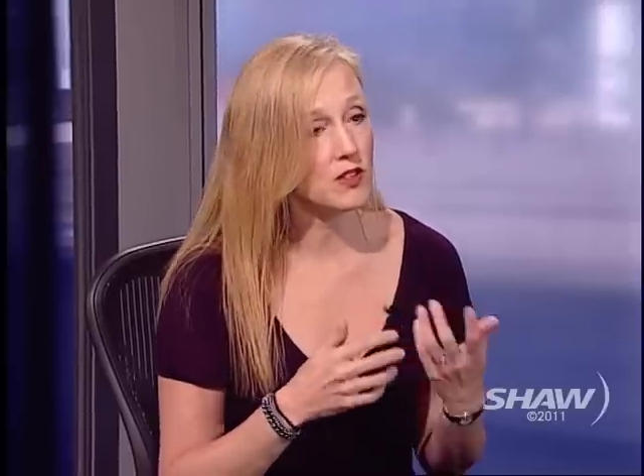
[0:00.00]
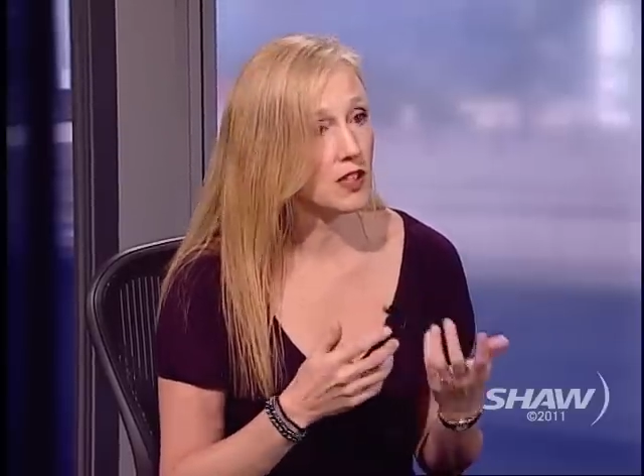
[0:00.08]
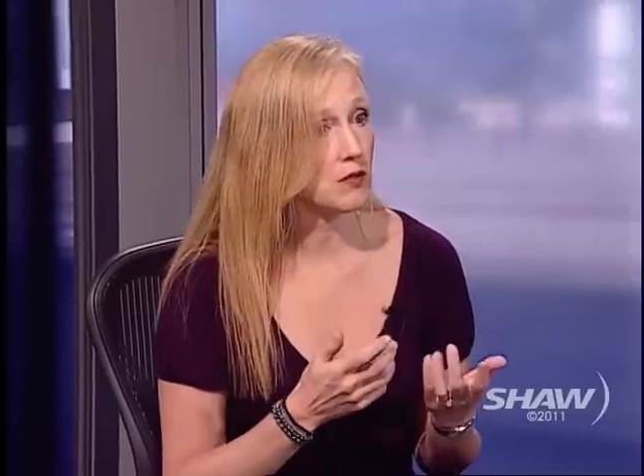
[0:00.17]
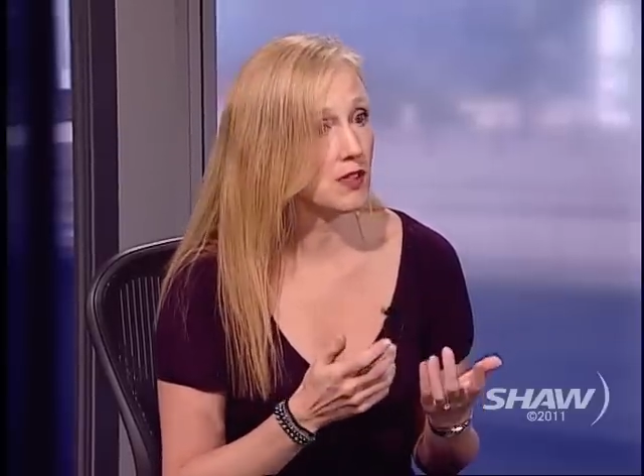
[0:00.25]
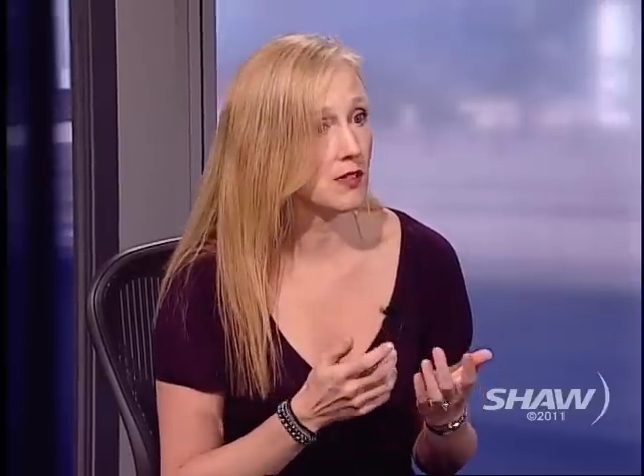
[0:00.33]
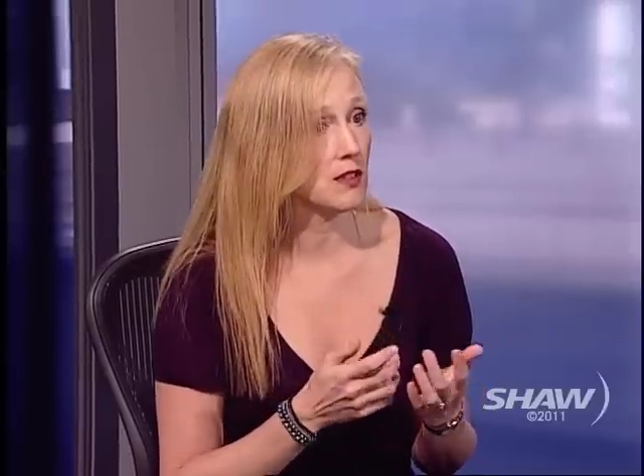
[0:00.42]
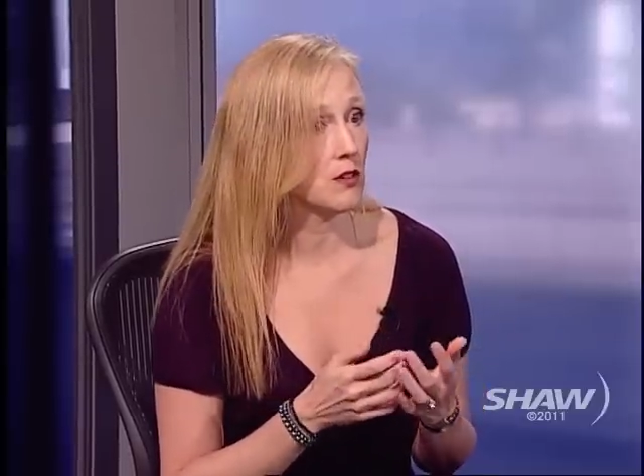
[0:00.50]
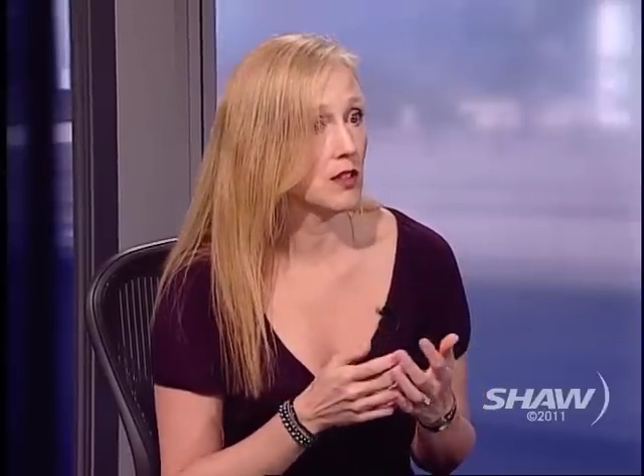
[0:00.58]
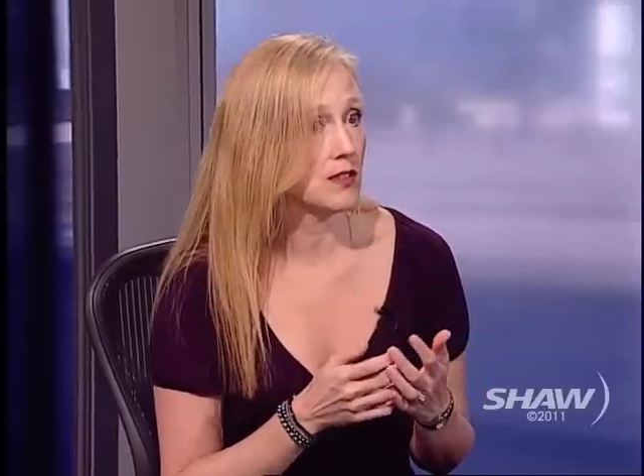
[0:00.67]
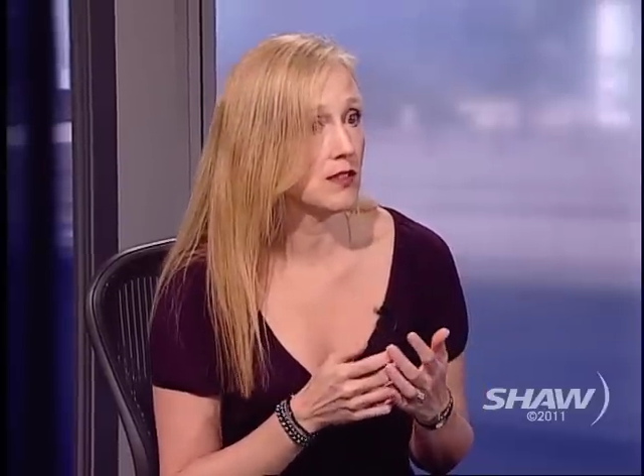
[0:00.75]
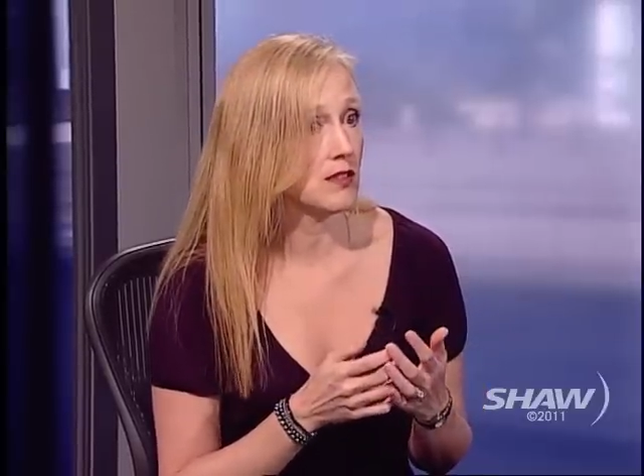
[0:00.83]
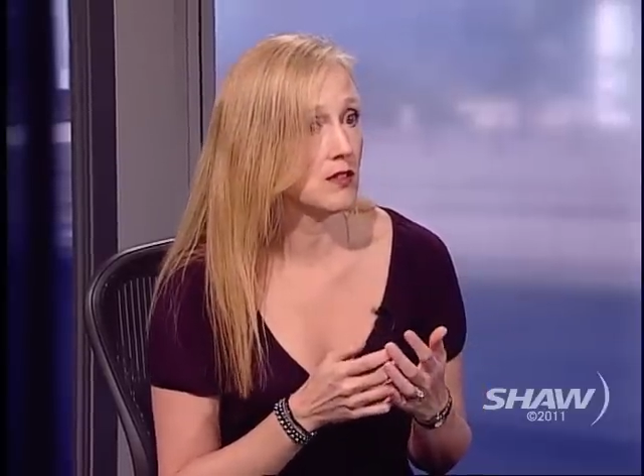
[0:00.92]
done with
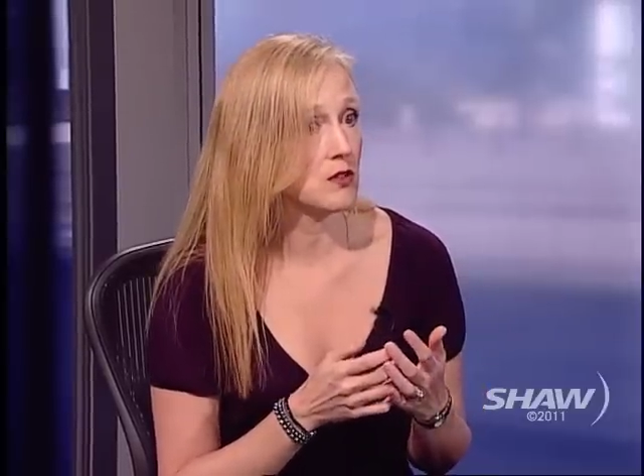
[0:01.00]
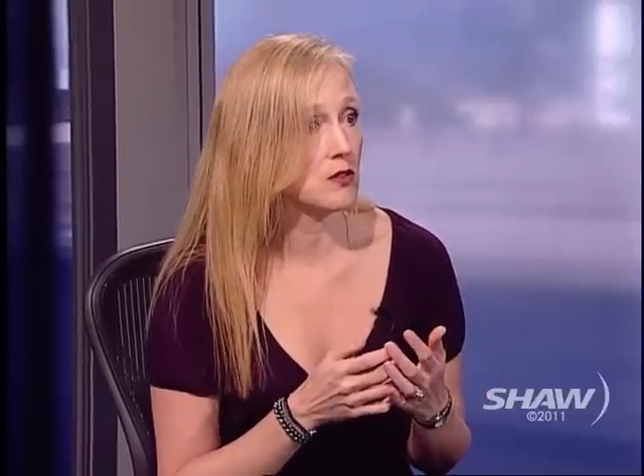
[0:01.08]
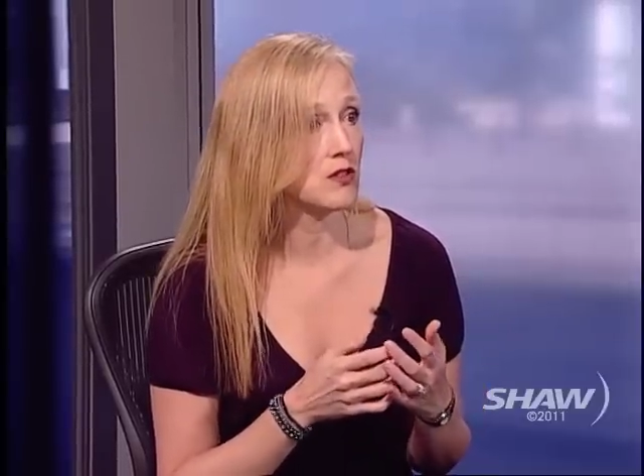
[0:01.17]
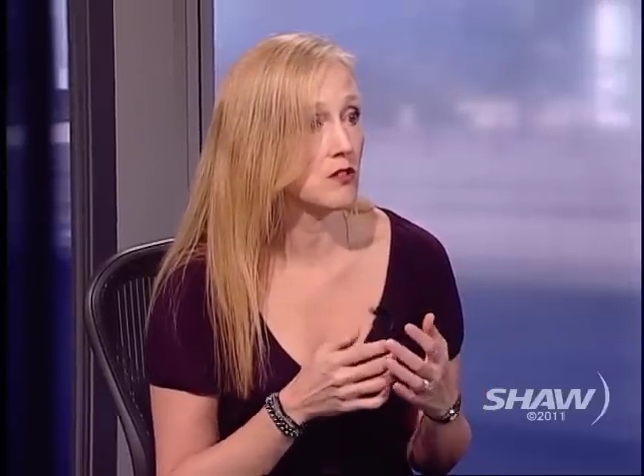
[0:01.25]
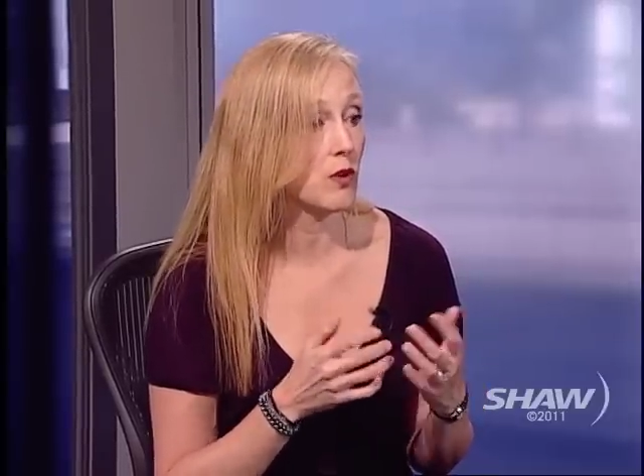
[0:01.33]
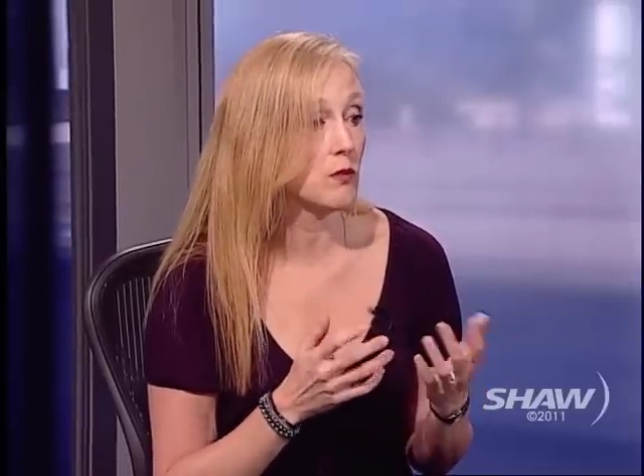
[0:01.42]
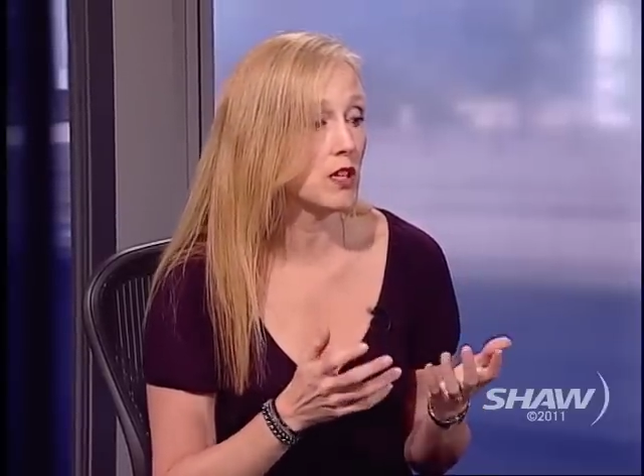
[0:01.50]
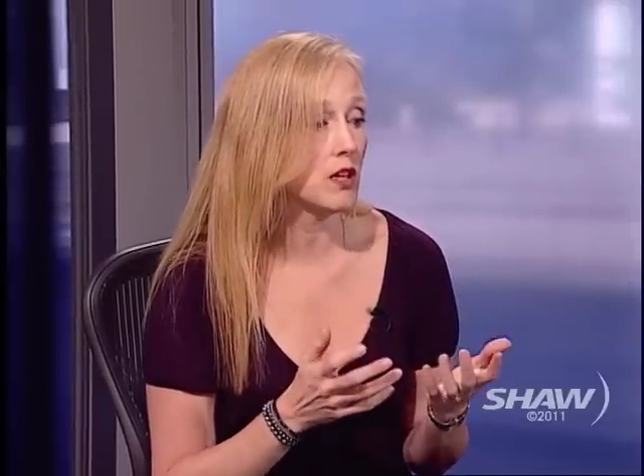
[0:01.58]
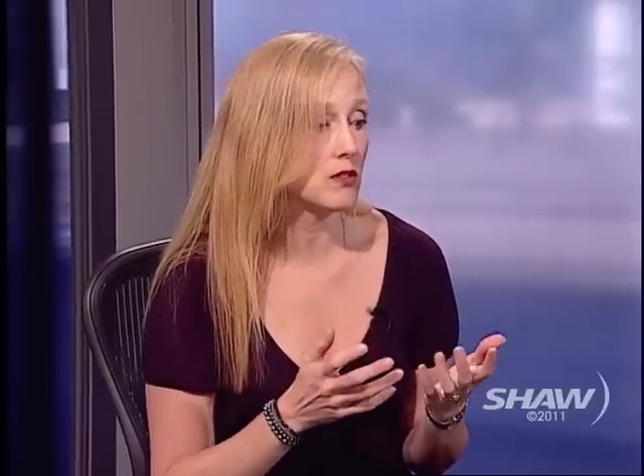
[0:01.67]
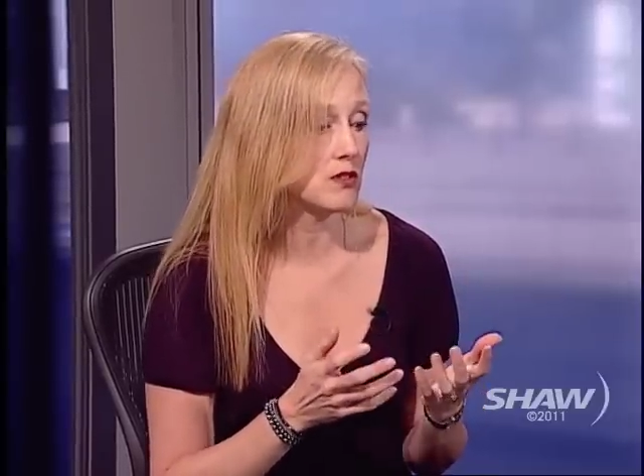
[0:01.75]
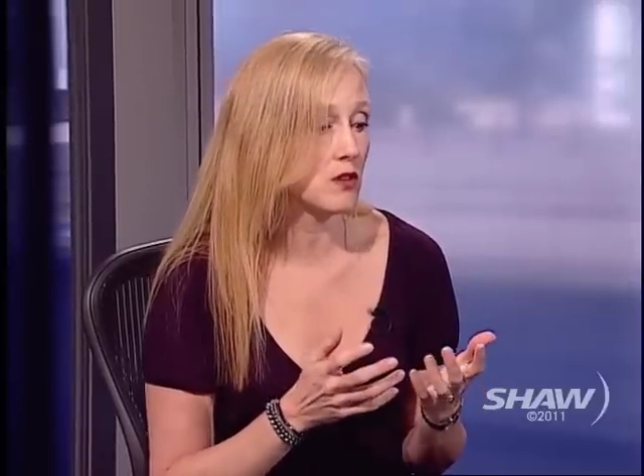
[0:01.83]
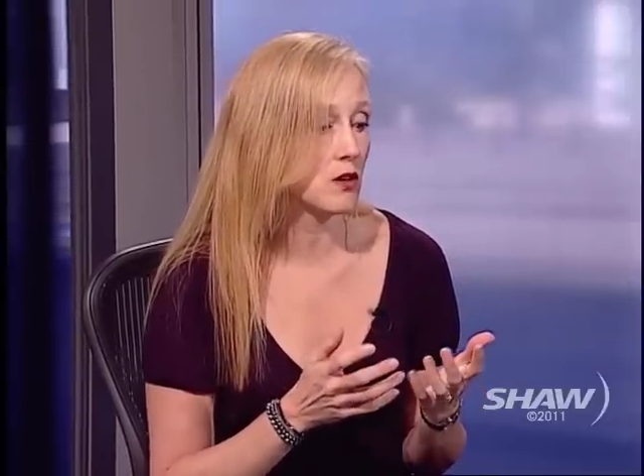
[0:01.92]
Silicon Sisters is when we
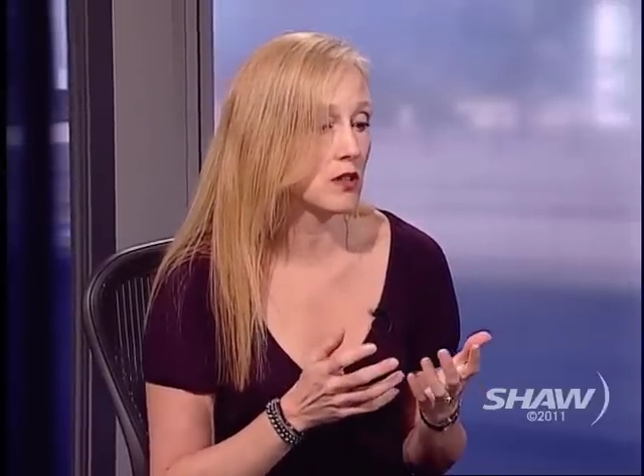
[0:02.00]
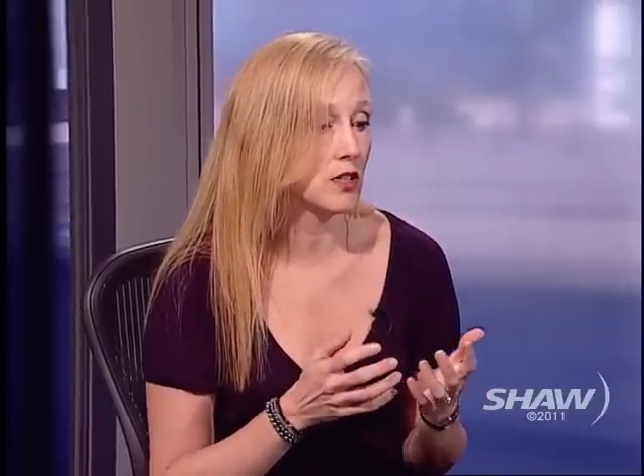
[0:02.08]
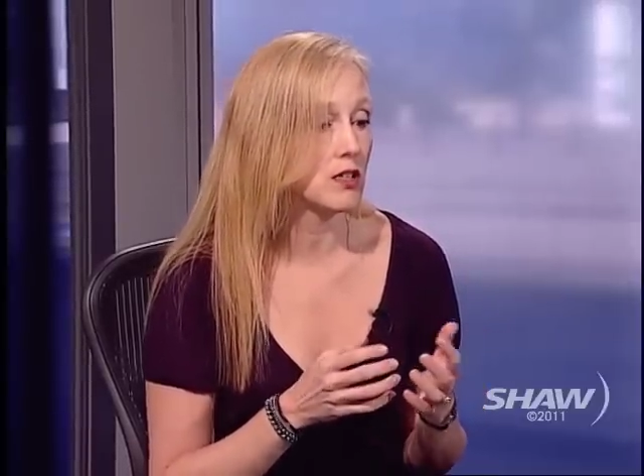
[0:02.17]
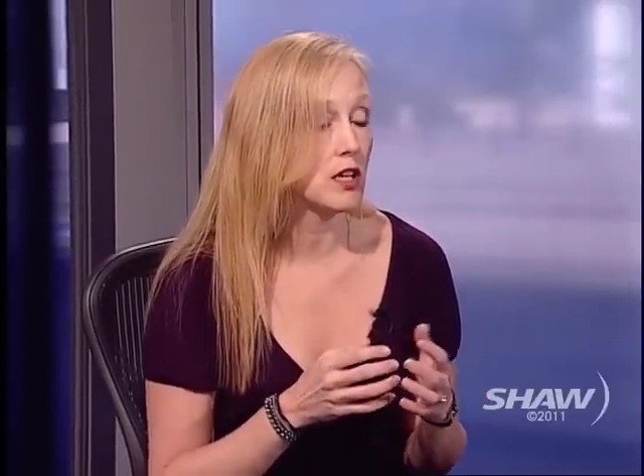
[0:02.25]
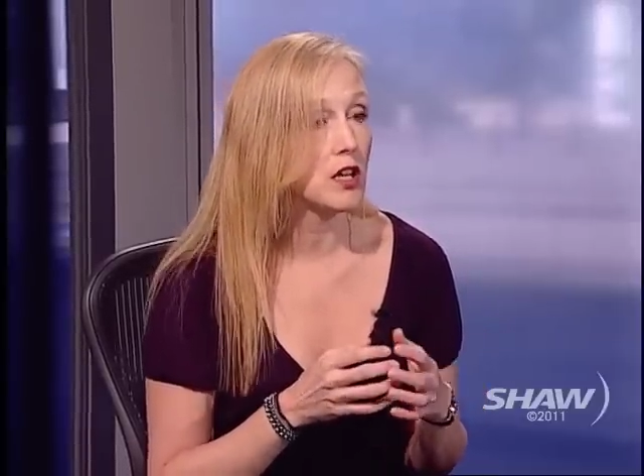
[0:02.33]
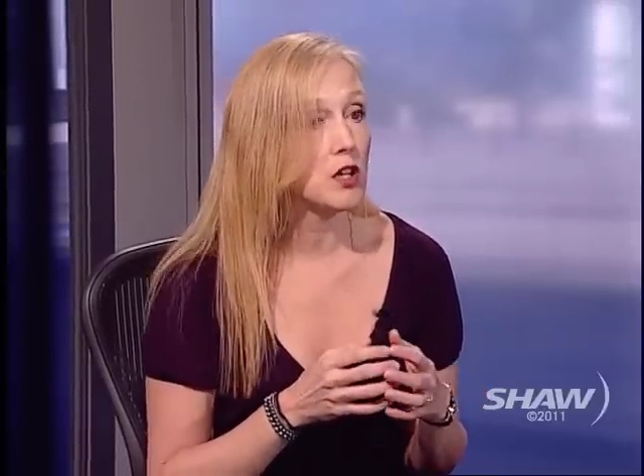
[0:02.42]
got started,